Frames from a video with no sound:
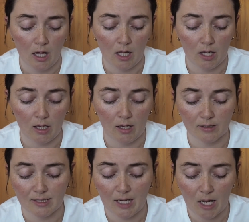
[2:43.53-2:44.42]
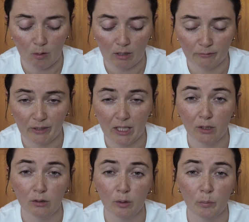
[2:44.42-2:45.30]
I'll see how I
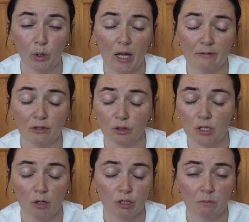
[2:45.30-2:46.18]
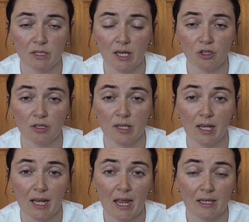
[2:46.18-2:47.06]
feel, but I've done no gym sessions
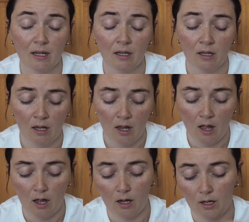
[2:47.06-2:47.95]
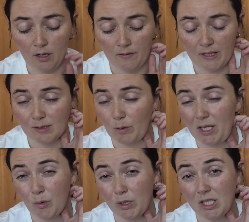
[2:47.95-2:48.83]
again this
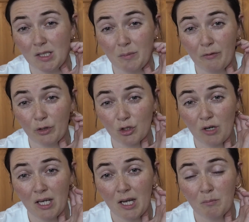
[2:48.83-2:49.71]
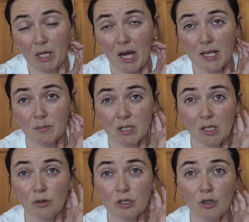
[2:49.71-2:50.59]
week, which is a bit frustrating because I'm
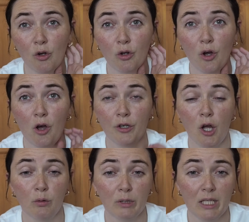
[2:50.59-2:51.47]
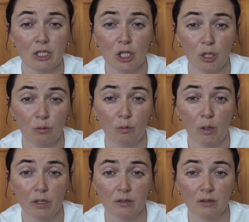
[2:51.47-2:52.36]
still stuck on only
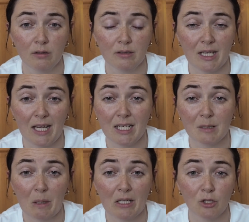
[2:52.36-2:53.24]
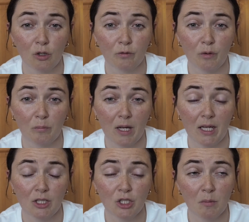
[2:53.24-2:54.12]
2 days being done from
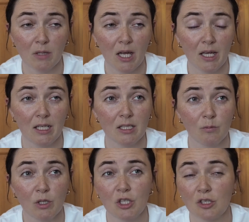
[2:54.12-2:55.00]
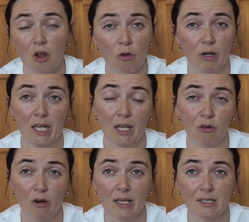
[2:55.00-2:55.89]
my gym guide, which is not really a
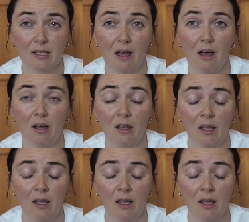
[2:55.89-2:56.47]
great start.